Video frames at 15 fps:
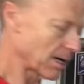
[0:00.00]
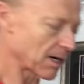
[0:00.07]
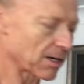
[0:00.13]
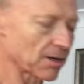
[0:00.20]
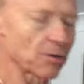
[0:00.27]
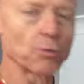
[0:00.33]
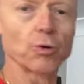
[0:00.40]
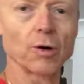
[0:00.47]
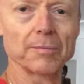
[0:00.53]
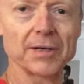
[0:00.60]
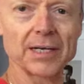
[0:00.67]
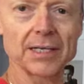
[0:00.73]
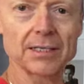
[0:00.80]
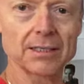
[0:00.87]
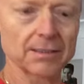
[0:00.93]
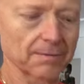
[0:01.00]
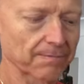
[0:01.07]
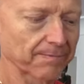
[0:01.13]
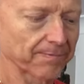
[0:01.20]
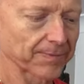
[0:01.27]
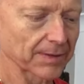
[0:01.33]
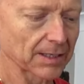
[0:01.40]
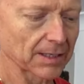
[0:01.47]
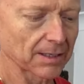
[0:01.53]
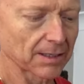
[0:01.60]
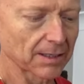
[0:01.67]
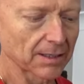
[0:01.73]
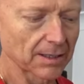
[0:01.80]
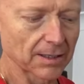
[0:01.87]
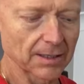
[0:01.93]
I've got A Woman.
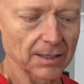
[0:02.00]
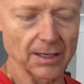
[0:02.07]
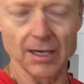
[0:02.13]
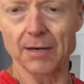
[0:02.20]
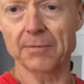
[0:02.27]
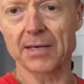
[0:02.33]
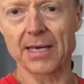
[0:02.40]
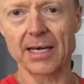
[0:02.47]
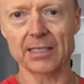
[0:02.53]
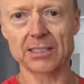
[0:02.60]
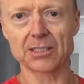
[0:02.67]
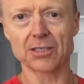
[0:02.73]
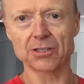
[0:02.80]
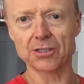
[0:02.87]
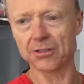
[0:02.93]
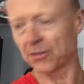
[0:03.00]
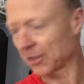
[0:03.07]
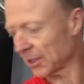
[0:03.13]
I'm Counting on You in